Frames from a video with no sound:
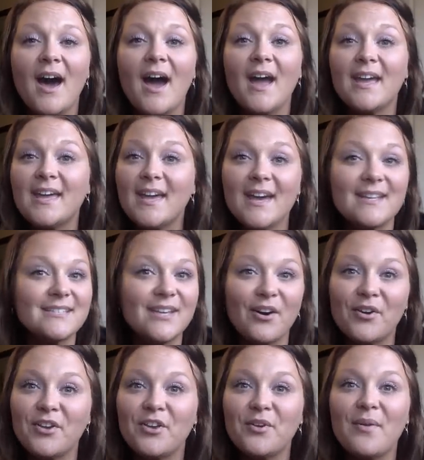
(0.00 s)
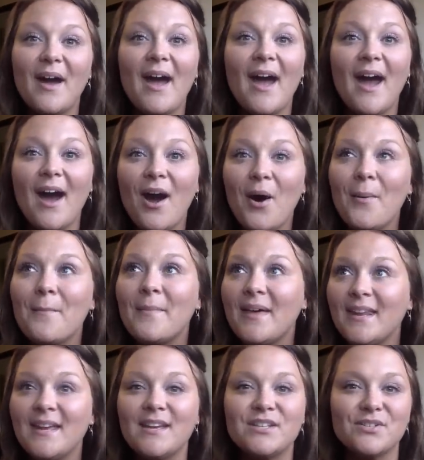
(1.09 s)
I can't tell you how
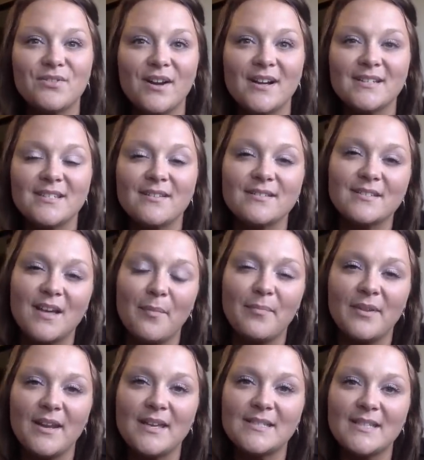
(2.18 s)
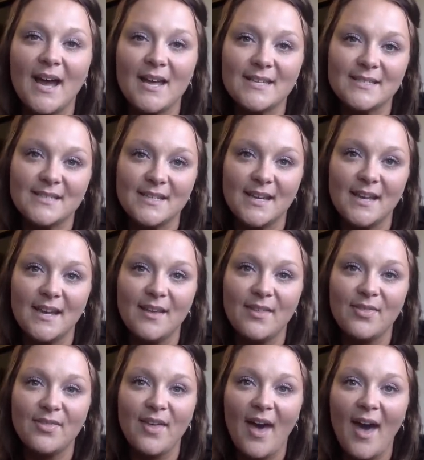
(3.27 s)
many direct sales companies I see
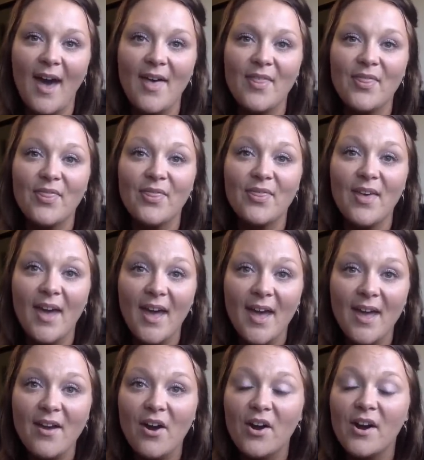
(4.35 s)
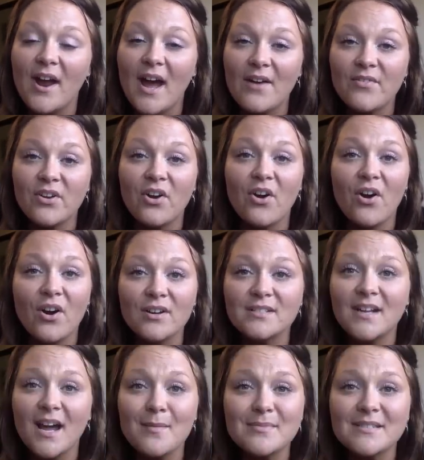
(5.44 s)
that they are having a hard
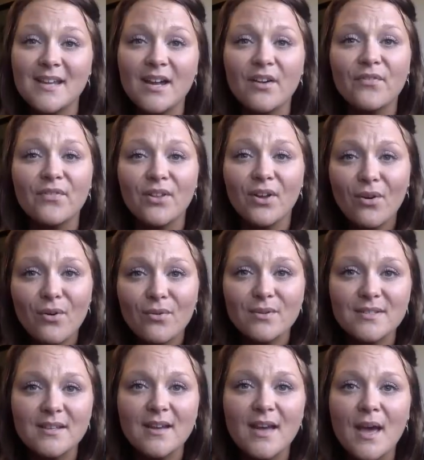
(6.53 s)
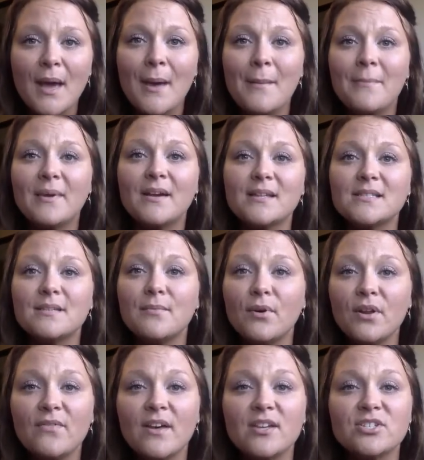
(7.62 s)
time staying afloat because the
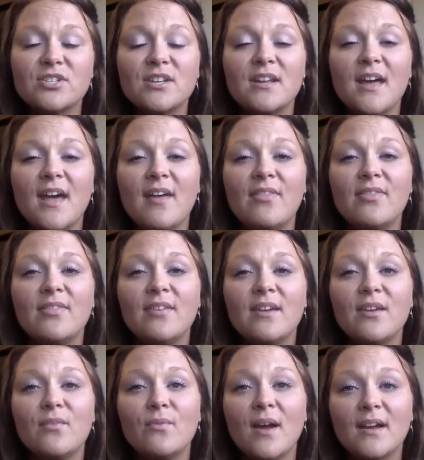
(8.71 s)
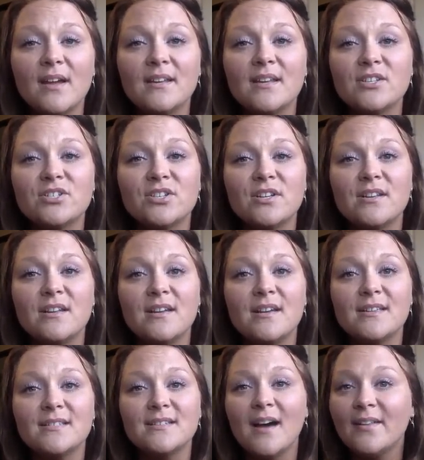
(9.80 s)
motivation and the recognition
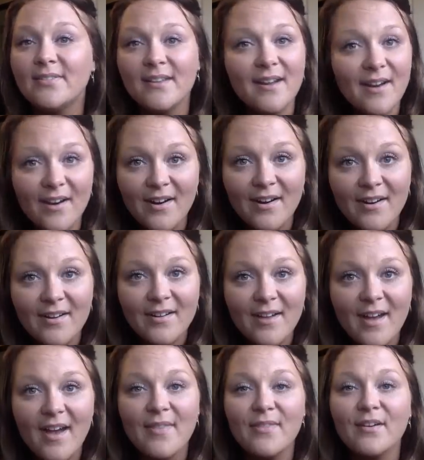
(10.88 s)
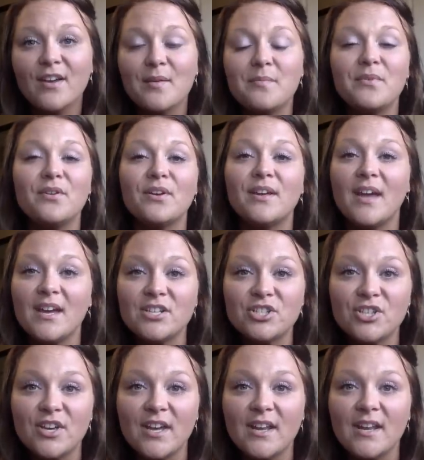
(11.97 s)
is not there. And the
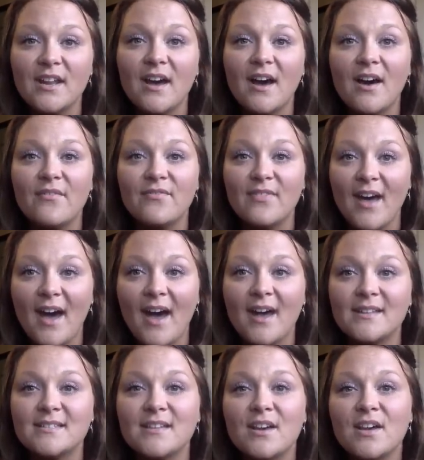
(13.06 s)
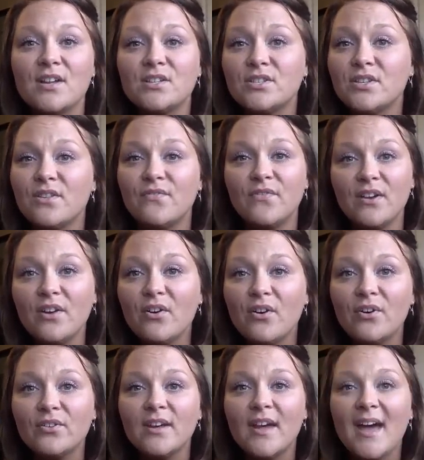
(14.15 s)
communication of that to the
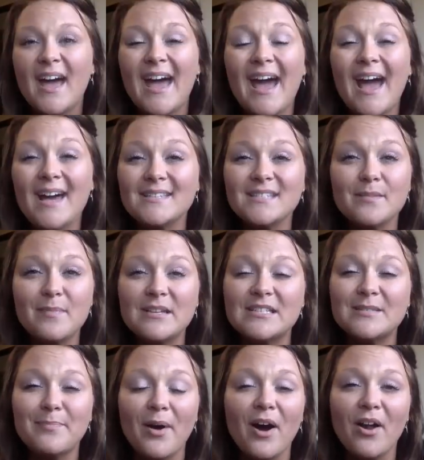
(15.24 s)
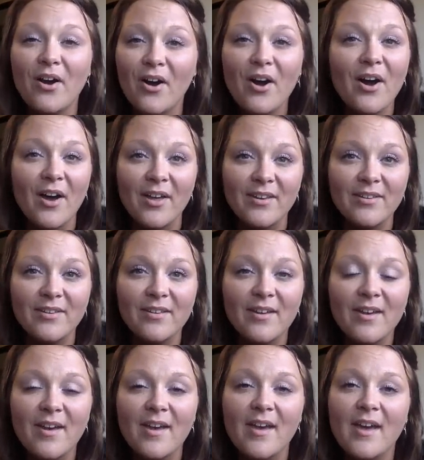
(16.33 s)
field has to be spot on.
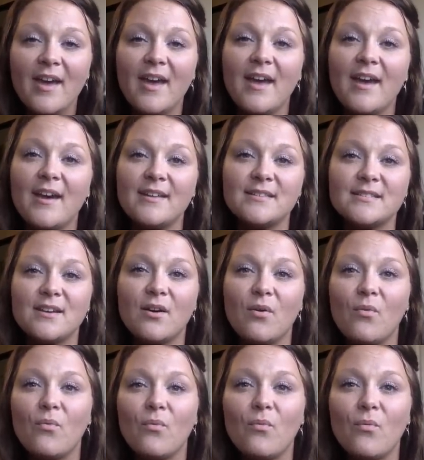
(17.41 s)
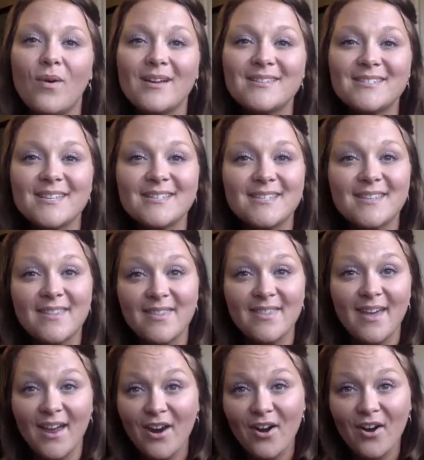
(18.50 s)
And once it's
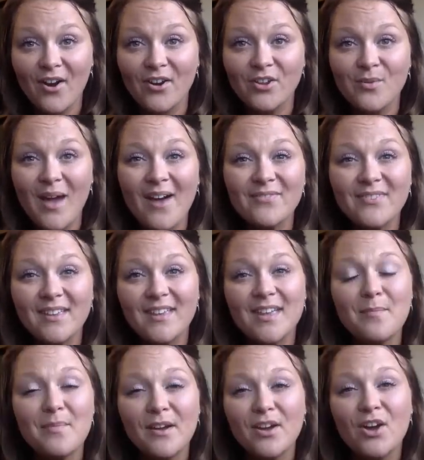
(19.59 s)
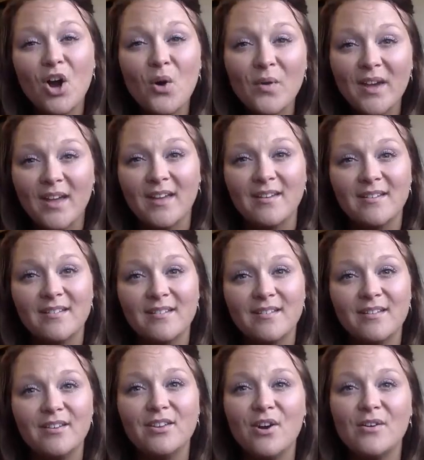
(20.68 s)
there, you have to keep it going.
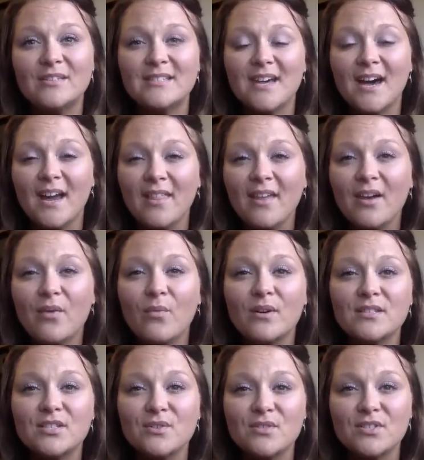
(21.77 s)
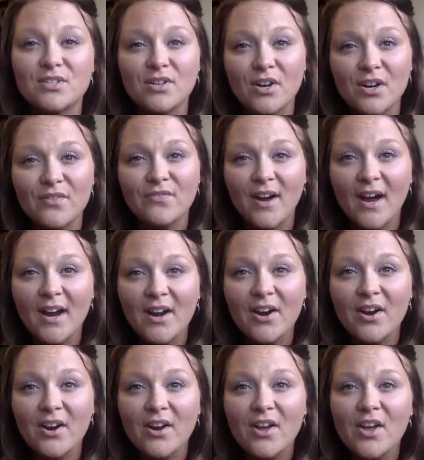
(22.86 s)
You know, it's kind of like once you start a
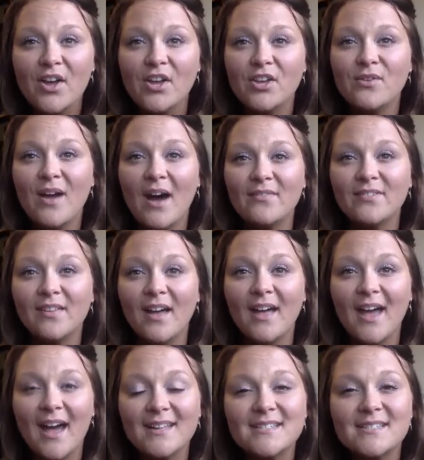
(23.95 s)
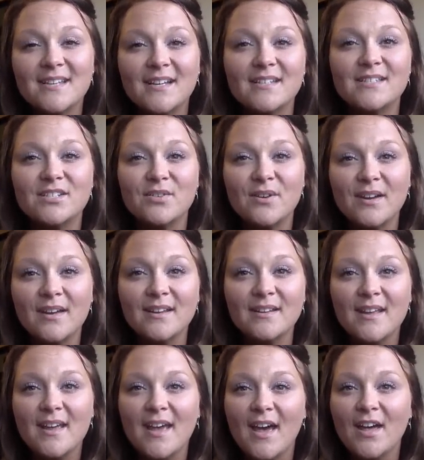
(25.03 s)
fire, you have to like add sticks to it
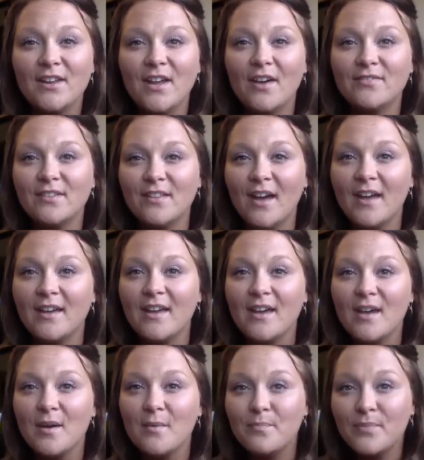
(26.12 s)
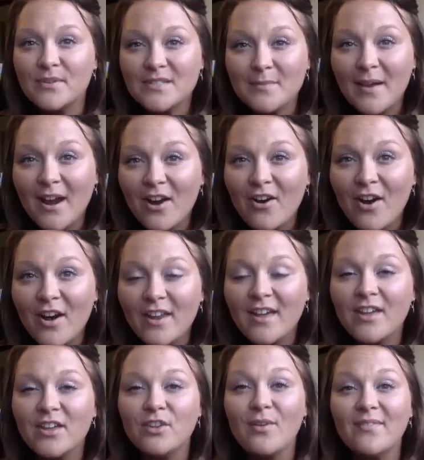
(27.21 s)
and you have to like put some air on
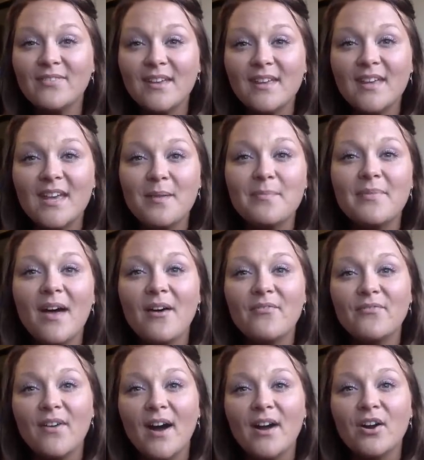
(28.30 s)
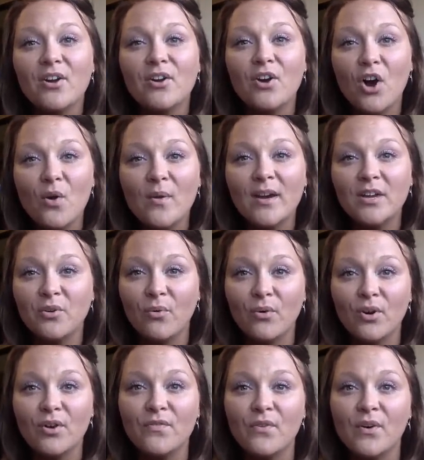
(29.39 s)
it. You have to keep that fire going in
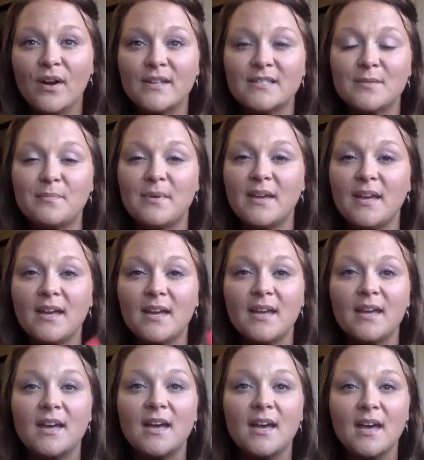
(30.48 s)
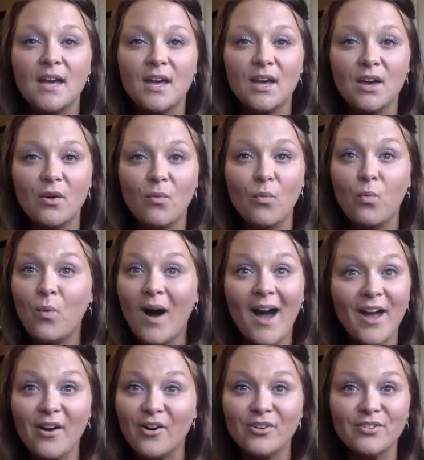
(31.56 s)
order for it to be
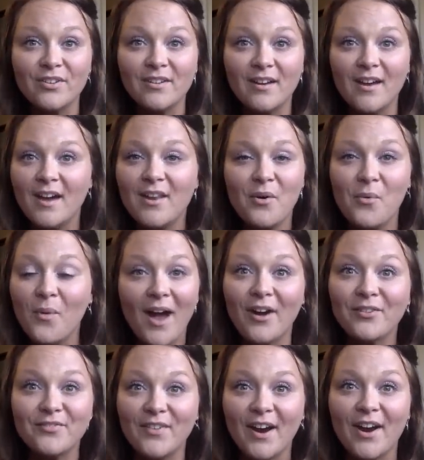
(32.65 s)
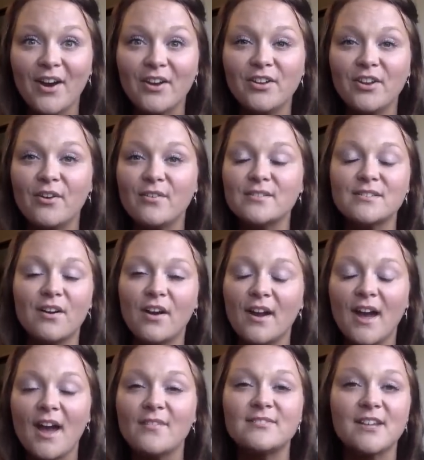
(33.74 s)
wild and a wildfire. You know, sorry,
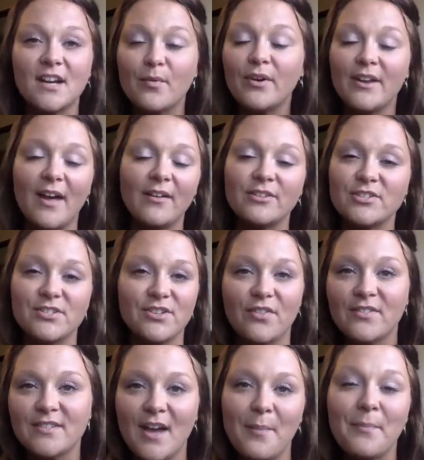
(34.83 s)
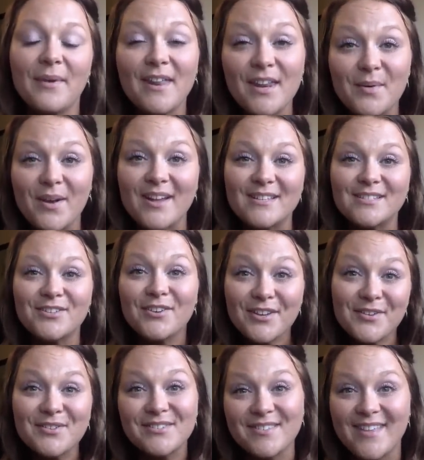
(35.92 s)
I have terrible analogies all the time. But anyways, you'll get
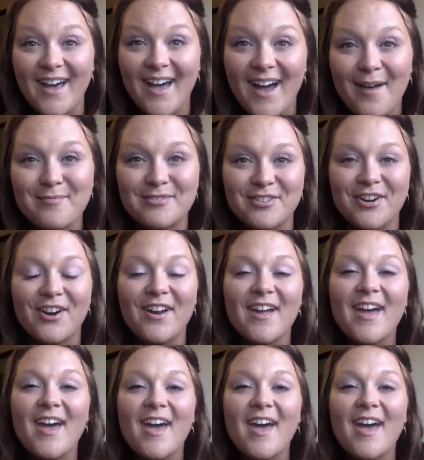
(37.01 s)
used to that, I'm sure.